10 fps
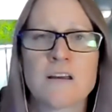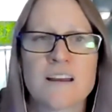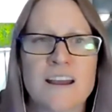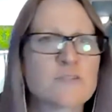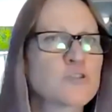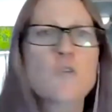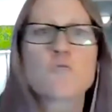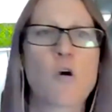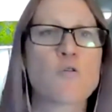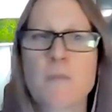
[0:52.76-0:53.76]
And there's no
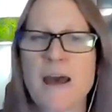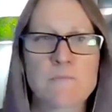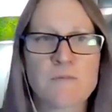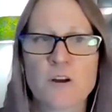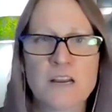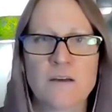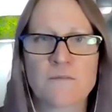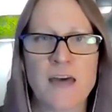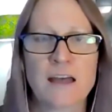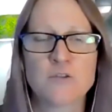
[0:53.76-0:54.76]
roadmap for any of
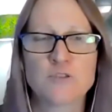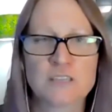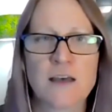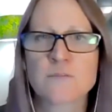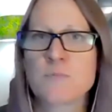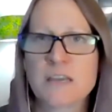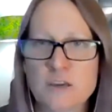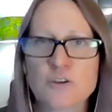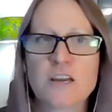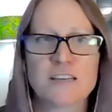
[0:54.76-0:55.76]
that. You just have to be
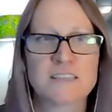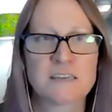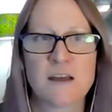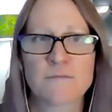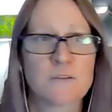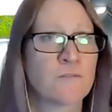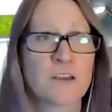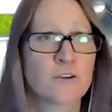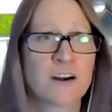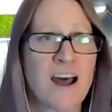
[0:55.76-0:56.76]
curious enough to
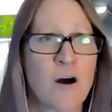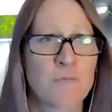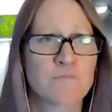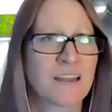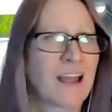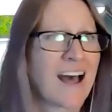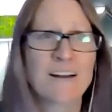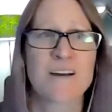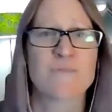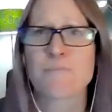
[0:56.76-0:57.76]
figure it out like I
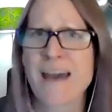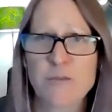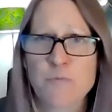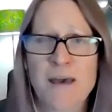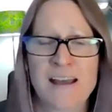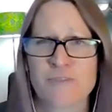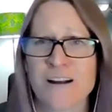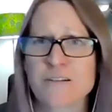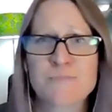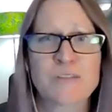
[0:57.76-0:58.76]
don't have a math
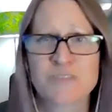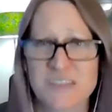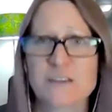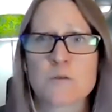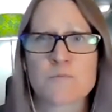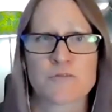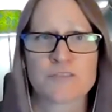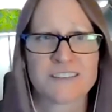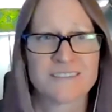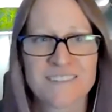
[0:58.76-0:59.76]
background, I'm a theater
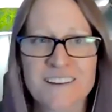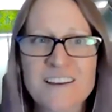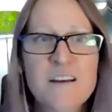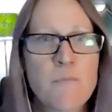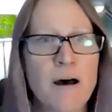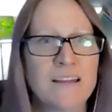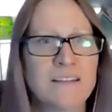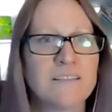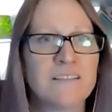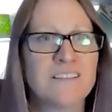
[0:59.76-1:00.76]
person, but
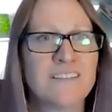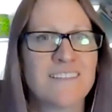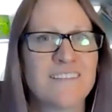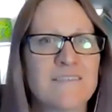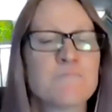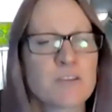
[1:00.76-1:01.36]
with